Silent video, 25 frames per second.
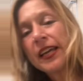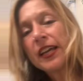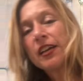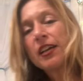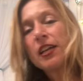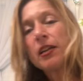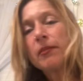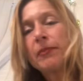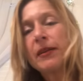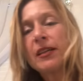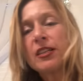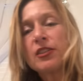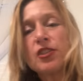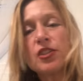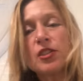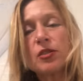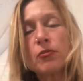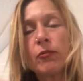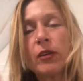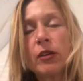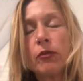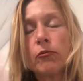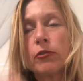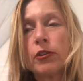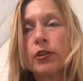It could have been
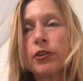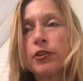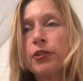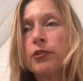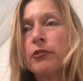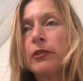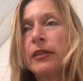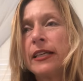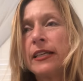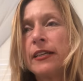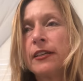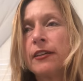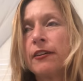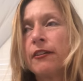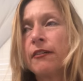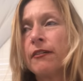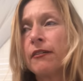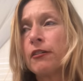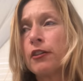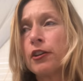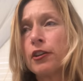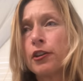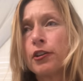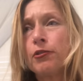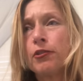just one word you
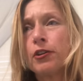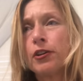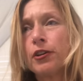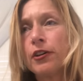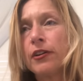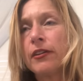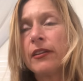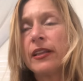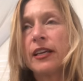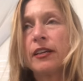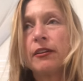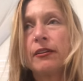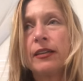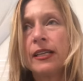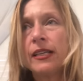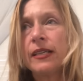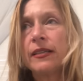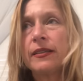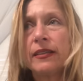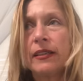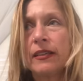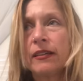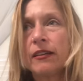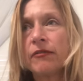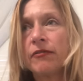hear, you heard that you
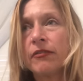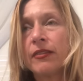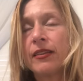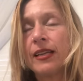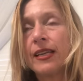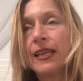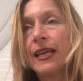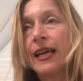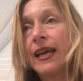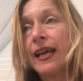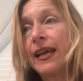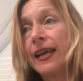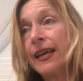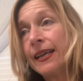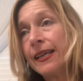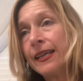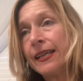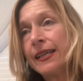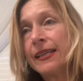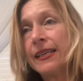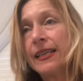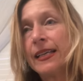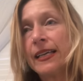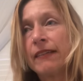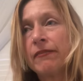needed to hear for the day,
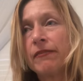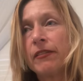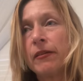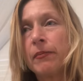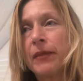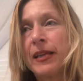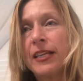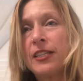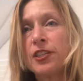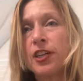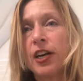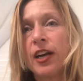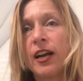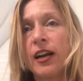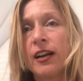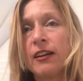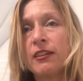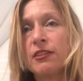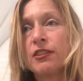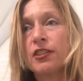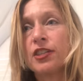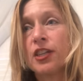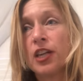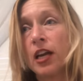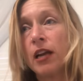and if it made your
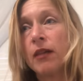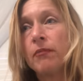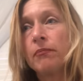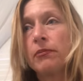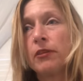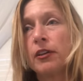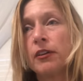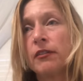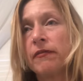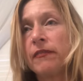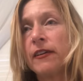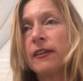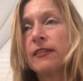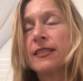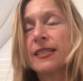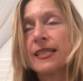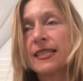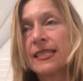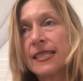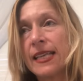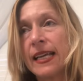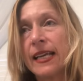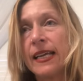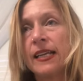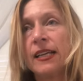heart jump or you felt
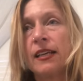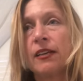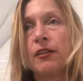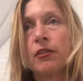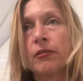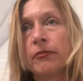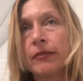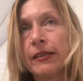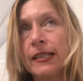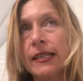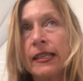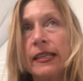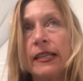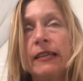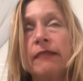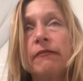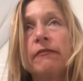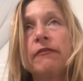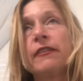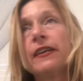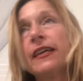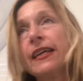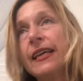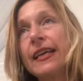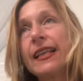excited or
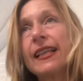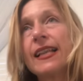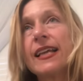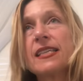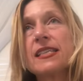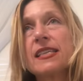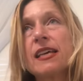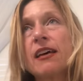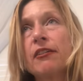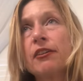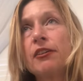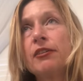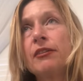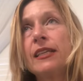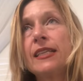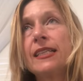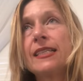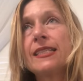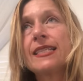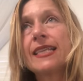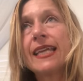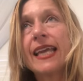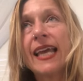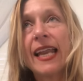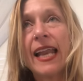relief, that's all you
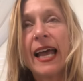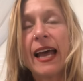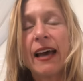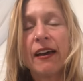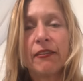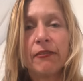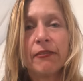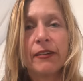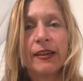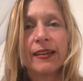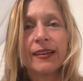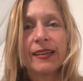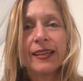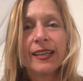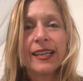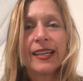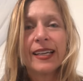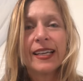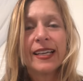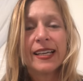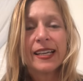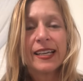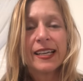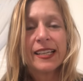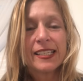needed to get out of it.
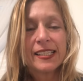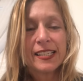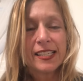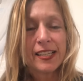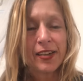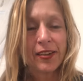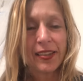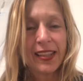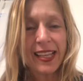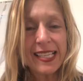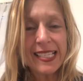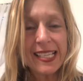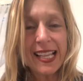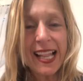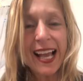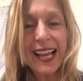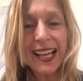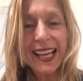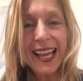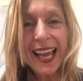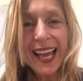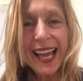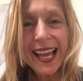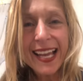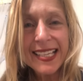So thanks a
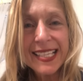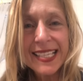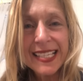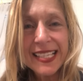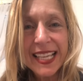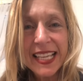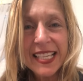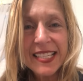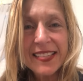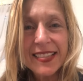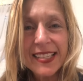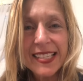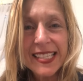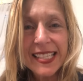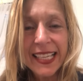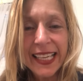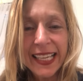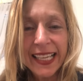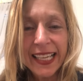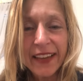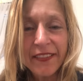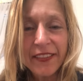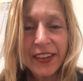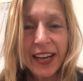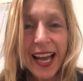lot, guys. Thanks for
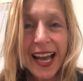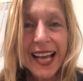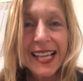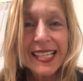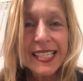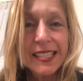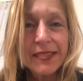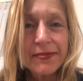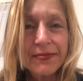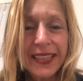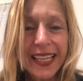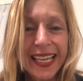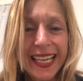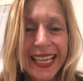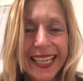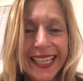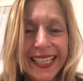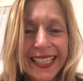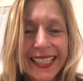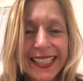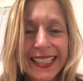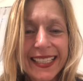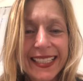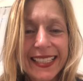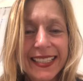listening. Have an awesome
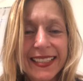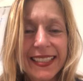day.